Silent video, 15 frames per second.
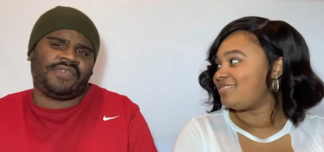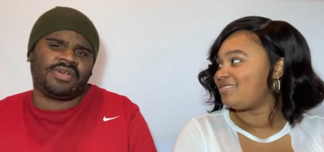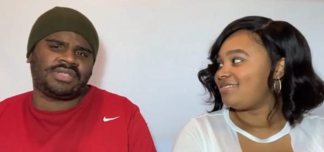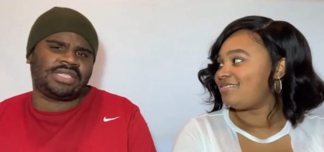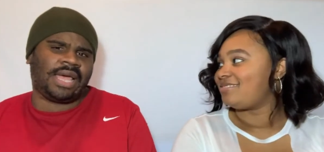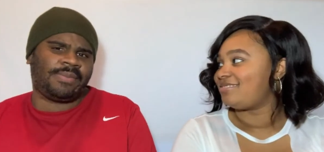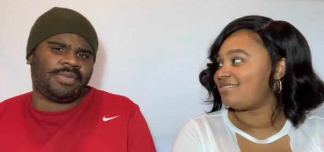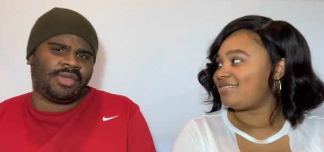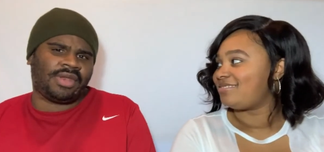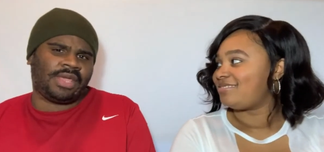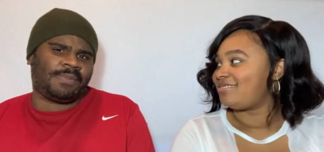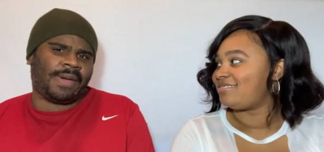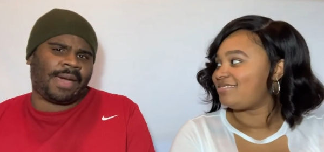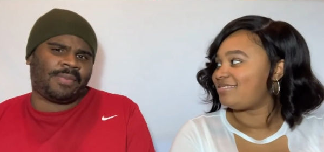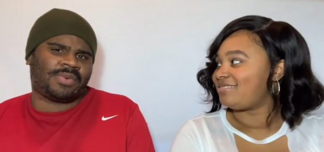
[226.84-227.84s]
Speaker 1: first time your
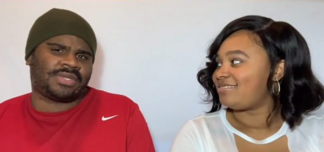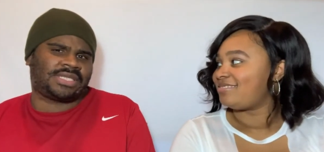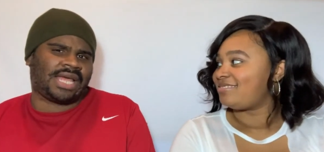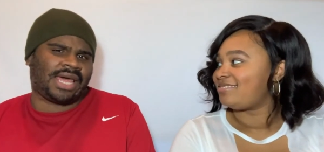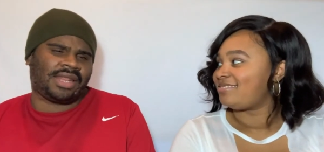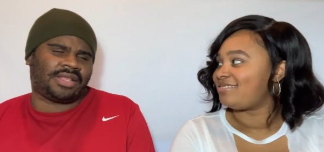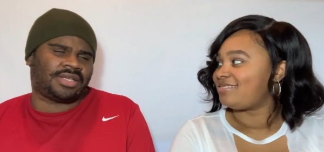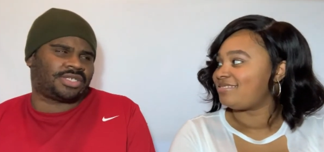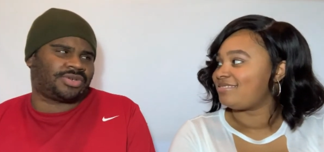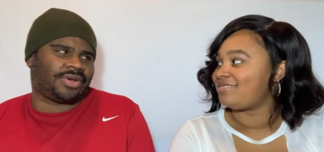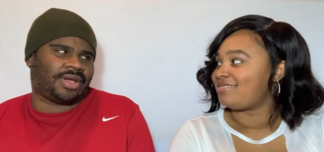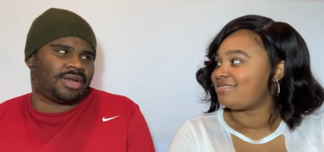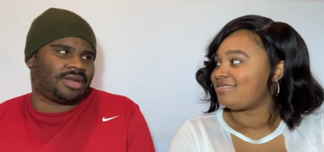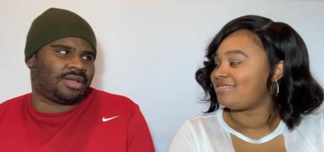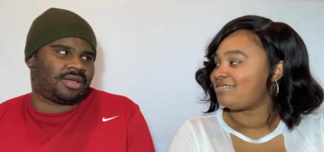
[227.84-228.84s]
knee popped was not at the
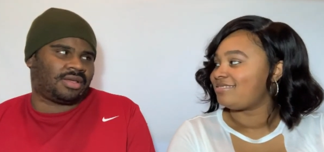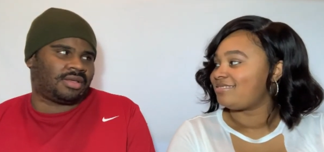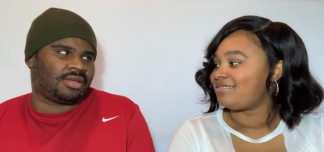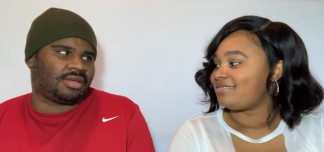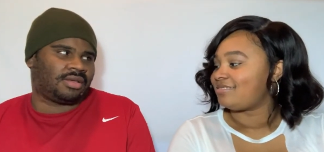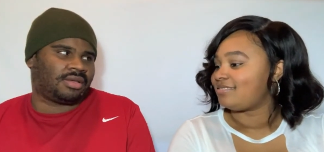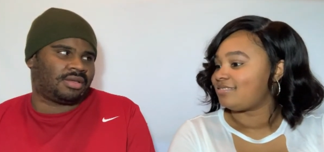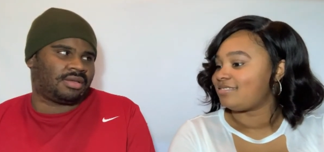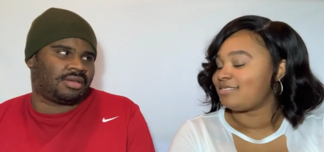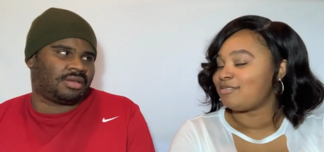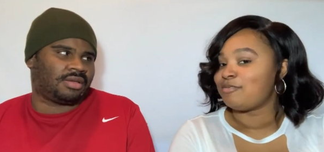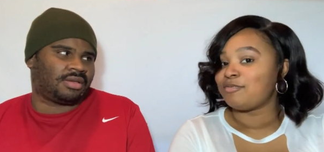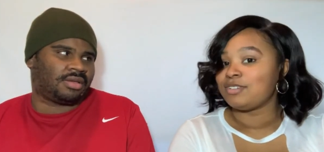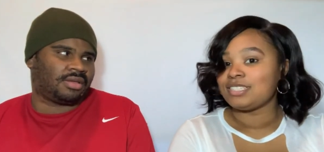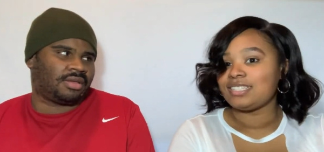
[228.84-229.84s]
trailer.
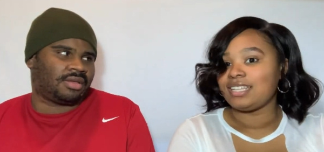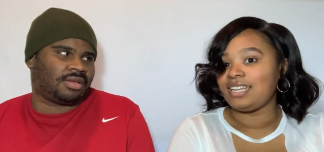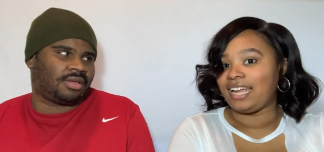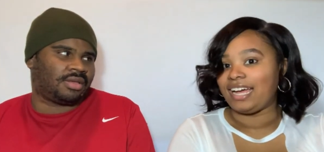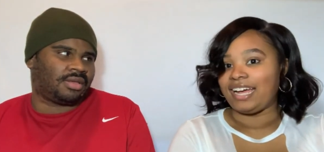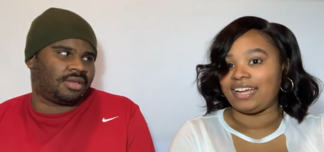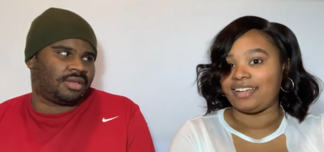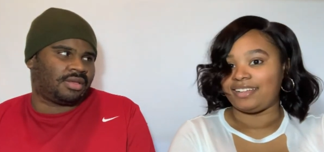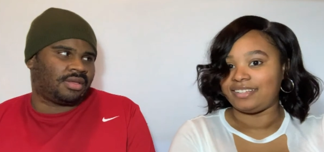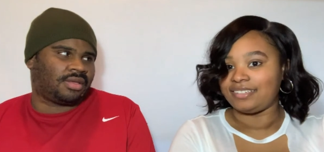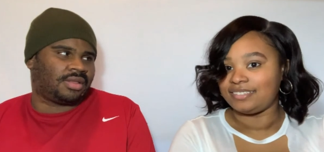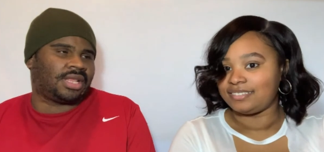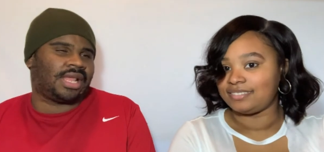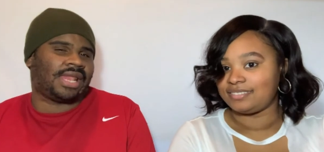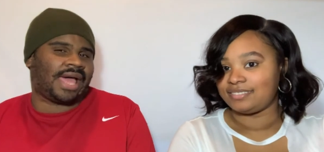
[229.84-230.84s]
Speaker 2: What's the lie?
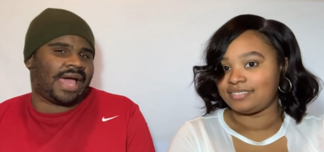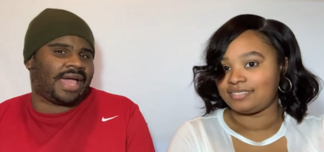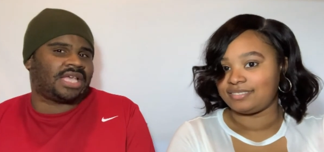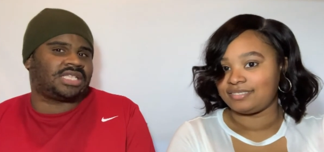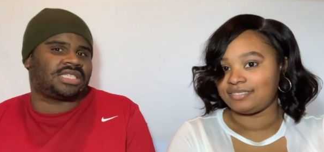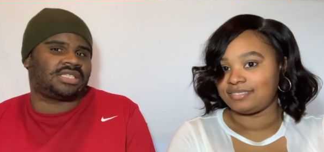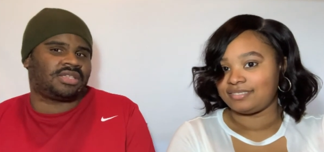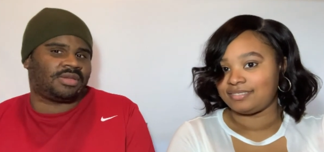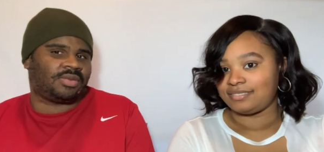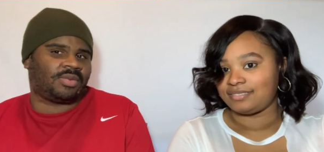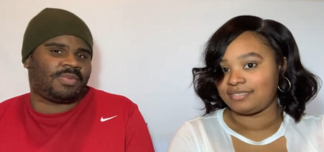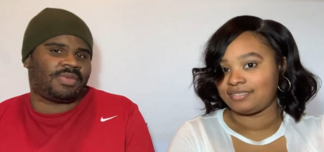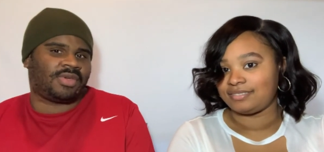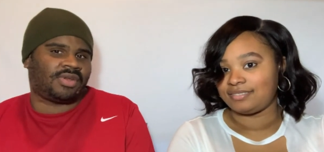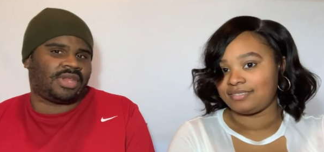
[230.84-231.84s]
The lie
Speaker 1: is
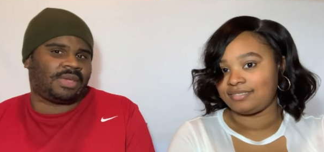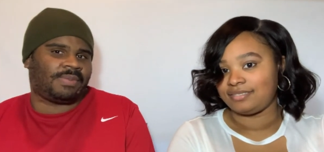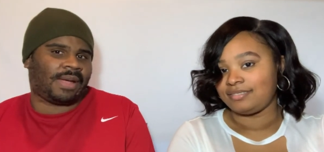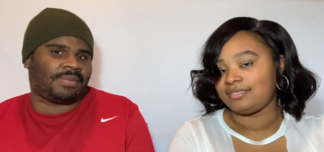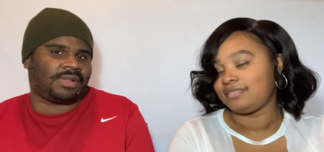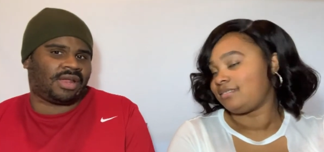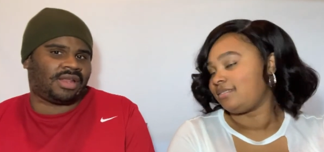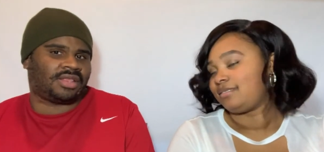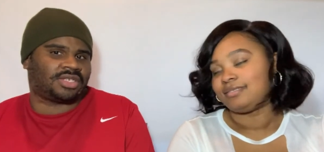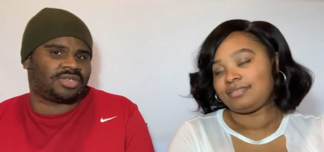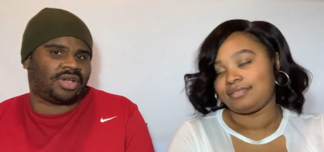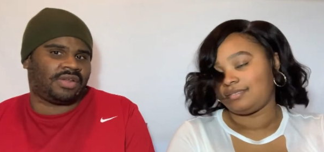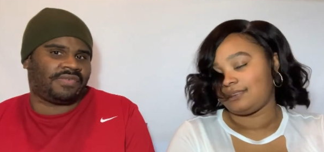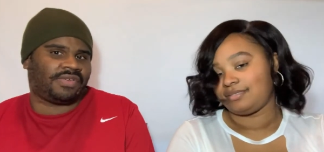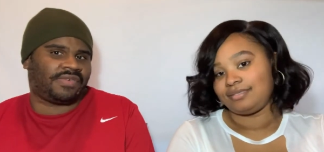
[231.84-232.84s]
the, your knee popped out at the
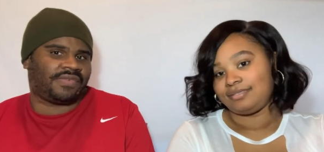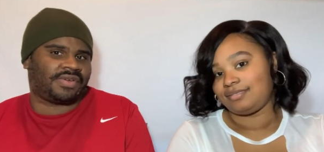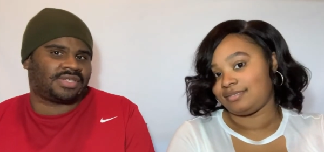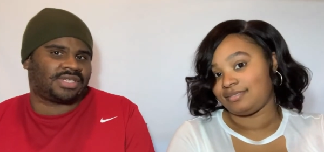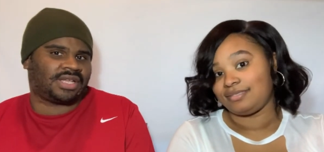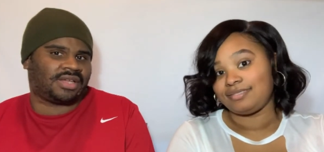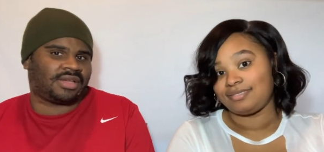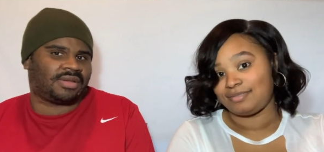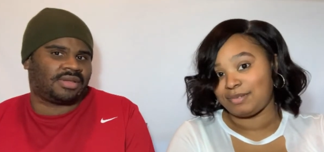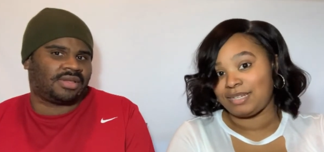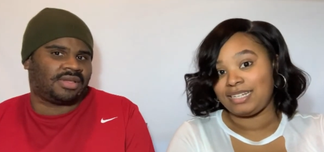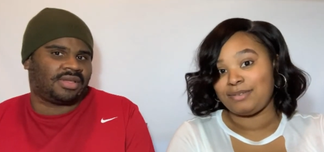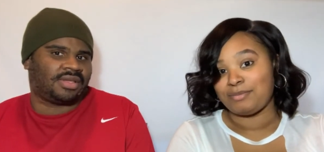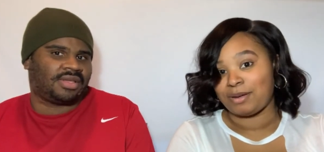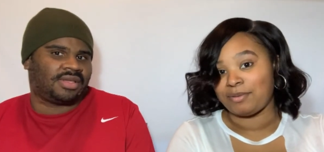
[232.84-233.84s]
trailer for the first time.
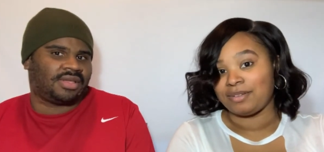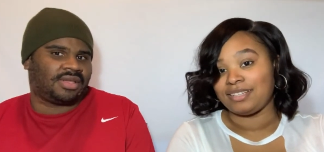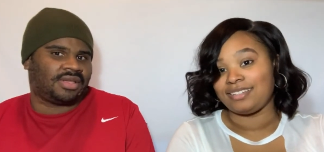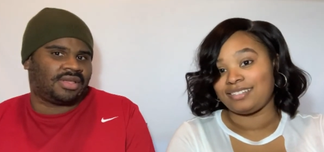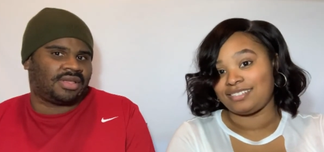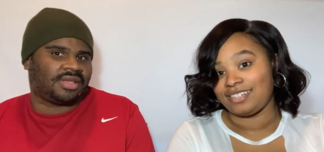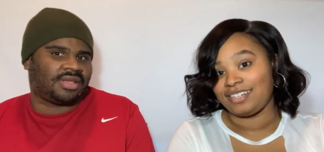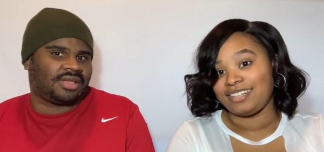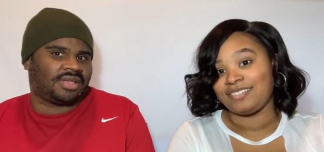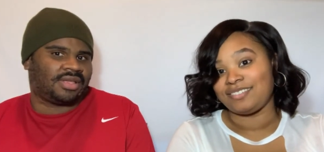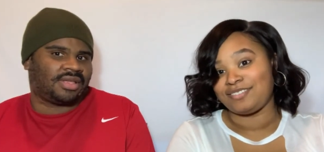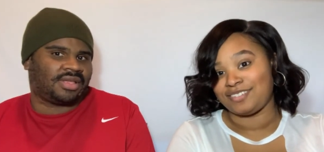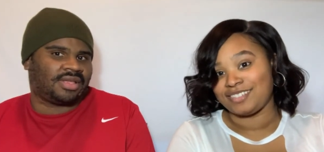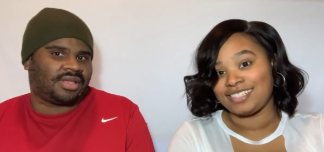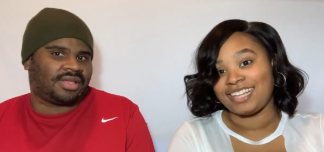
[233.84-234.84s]
Speaker 2: My knee popped out at the trailer
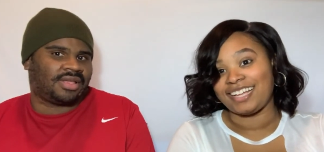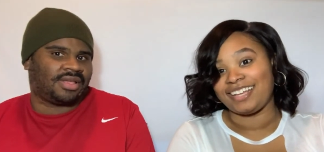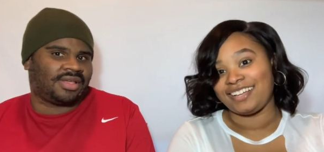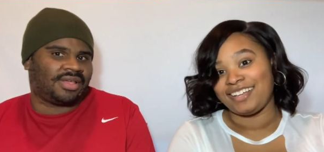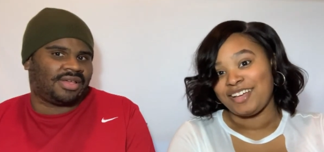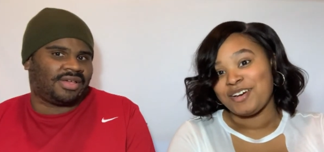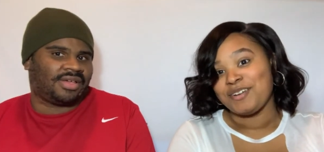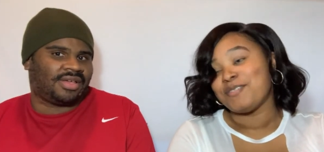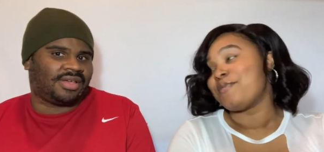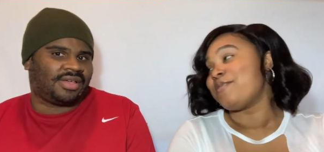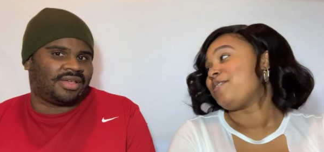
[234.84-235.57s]
for the first time. When